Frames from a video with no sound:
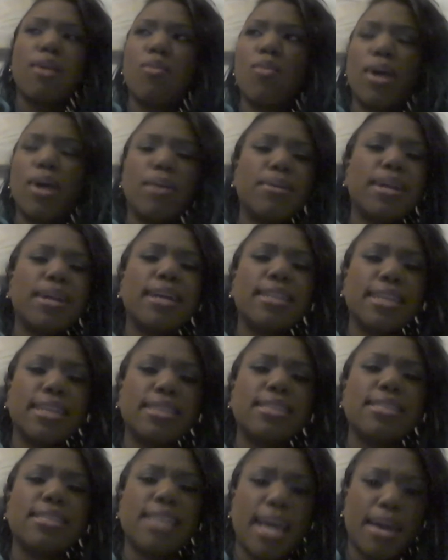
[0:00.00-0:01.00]
why would I
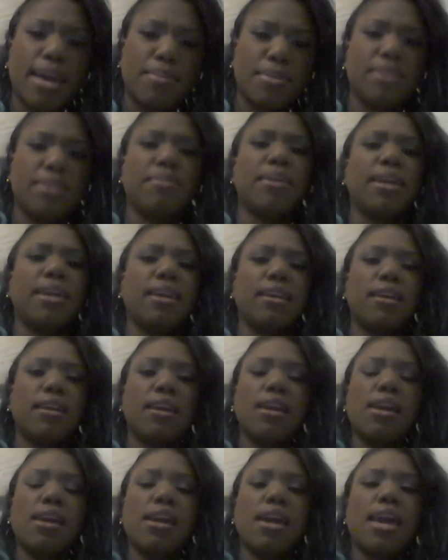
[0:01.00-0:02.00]
let this happen to me?
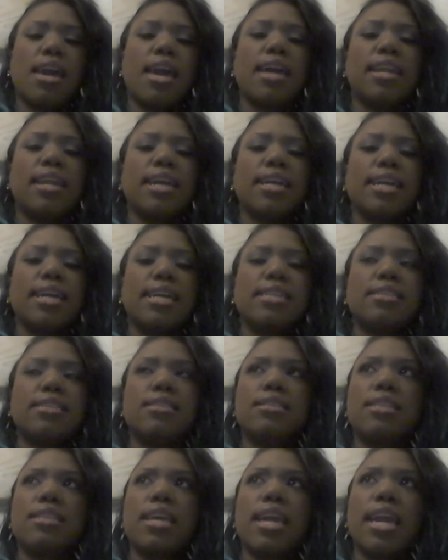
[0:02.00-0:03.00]
And I guess
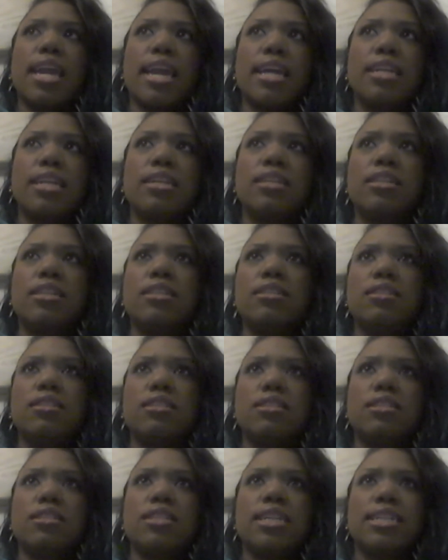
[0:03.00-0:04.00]
Hannah,
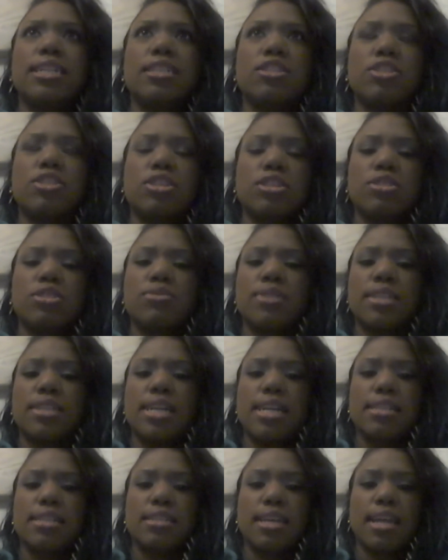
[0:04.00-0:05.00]
like, starts to
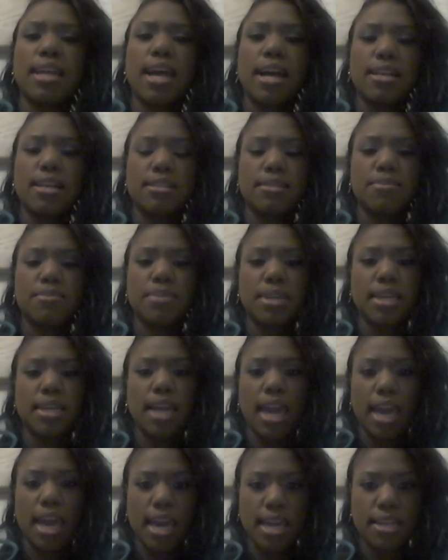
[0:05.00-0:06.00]
realize that Allison
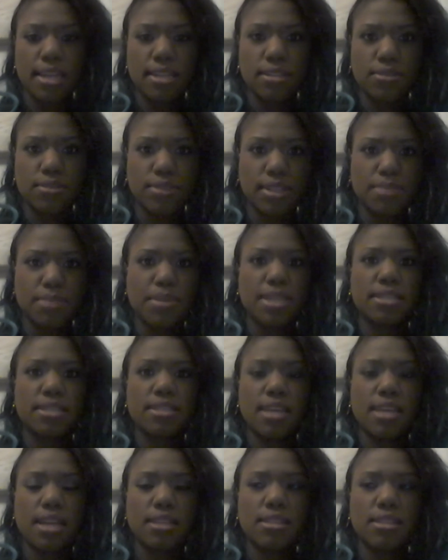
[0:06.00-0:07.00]
being A doesn't really make
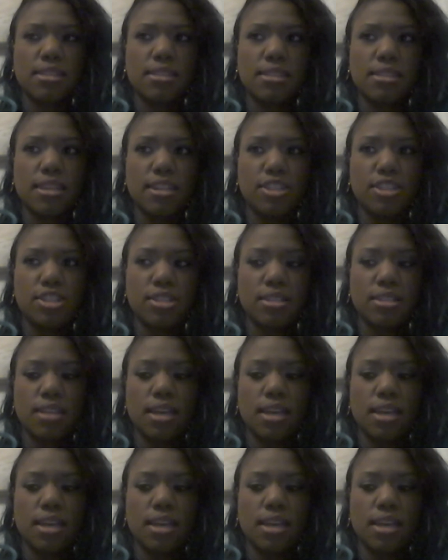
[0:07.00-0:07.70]
sense. And then